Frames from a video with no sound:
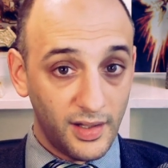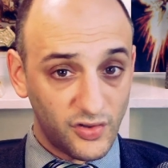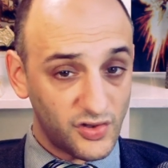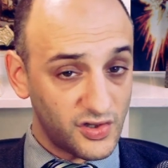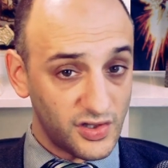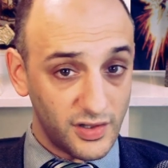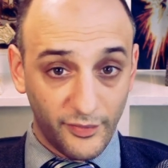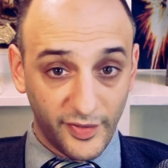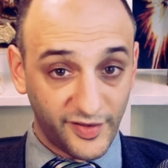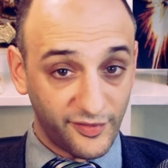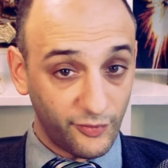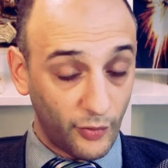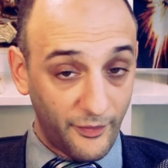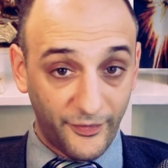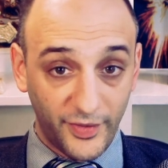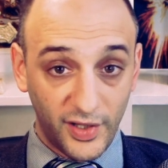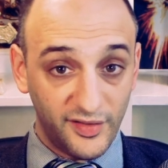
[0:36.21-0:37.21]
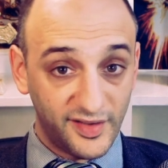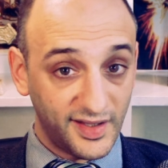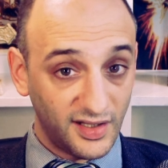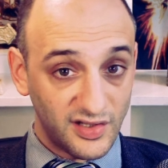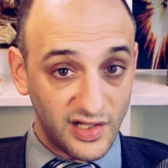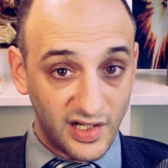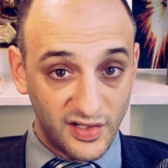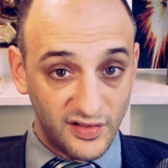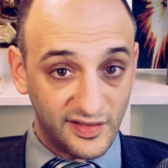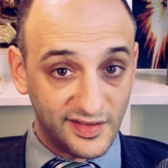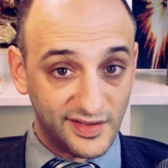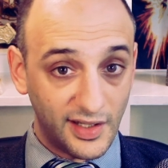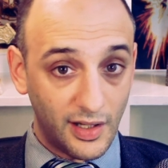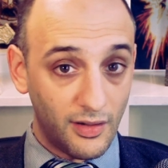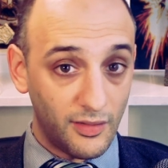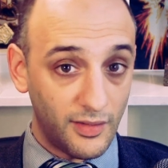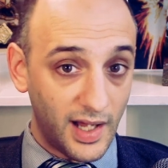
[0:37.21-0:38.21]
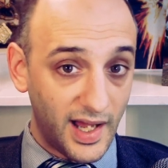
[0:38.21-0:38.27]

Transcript: she was refusing to do so,